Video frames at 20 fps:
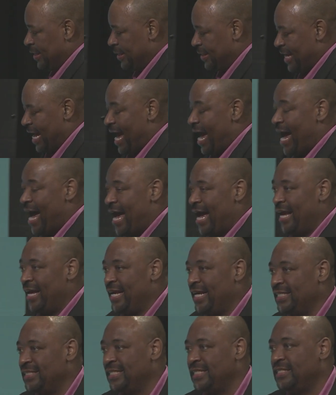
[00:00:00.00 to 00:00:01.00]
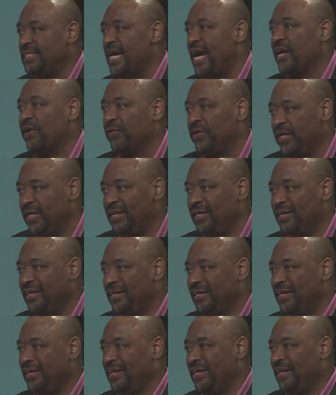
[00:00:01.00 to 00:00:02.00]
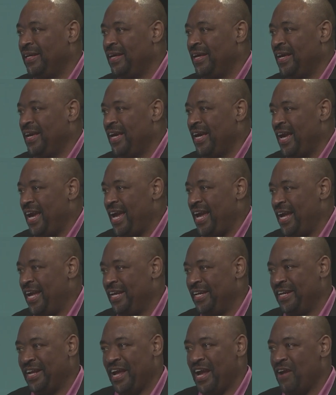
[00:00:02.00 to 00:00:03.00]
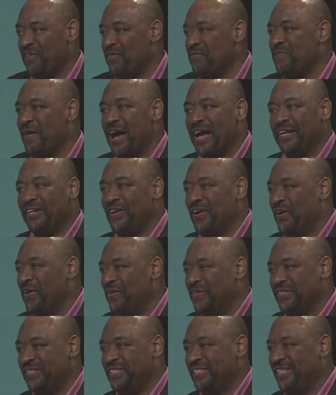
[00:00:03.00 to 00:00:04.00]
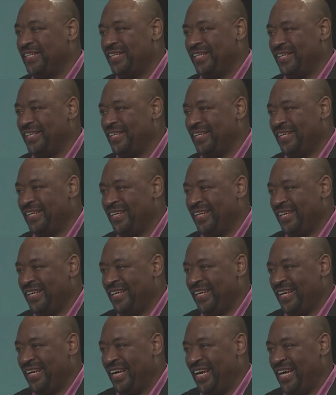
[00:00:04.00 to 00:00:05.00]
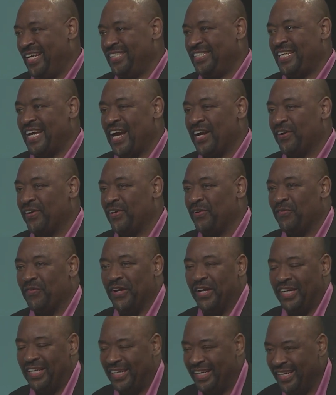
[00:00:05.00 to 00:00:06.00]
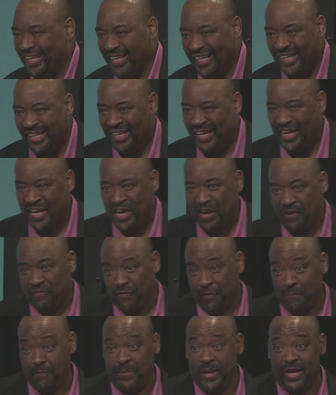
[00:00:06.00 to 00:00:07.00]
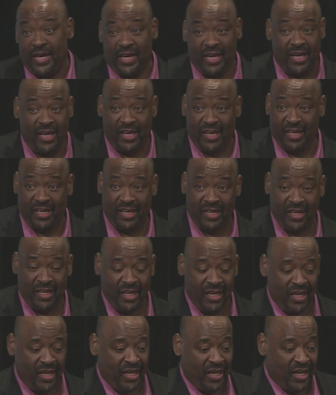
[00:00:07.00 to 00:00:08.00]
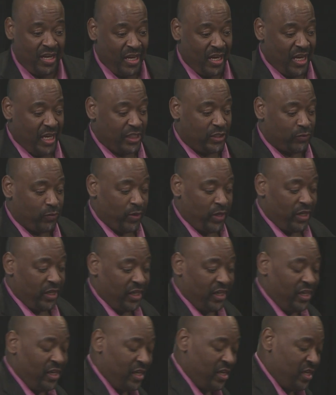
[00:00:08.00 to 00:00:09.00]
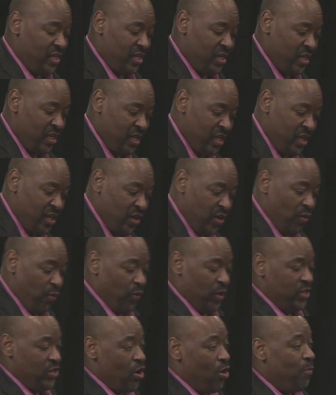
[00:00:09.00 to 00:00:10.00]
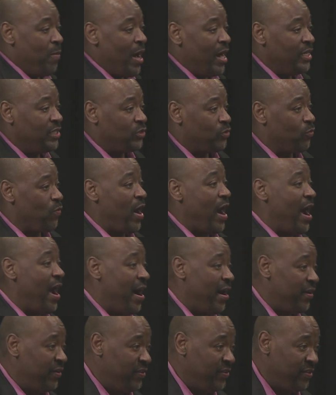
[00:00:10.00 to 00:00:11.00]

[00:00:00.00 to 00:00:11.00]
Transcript: The I is integrity. And everybody knows integrity really, for me, is really when nobody's around,